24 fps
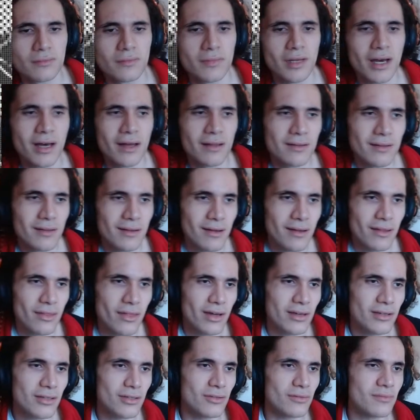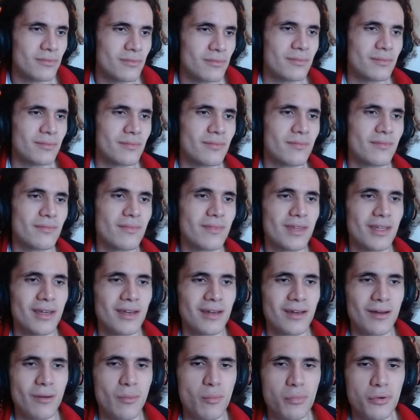And thank you,
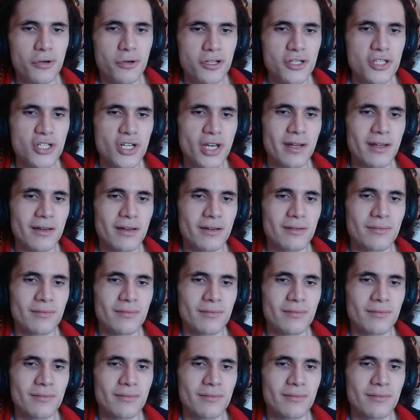appreciate it.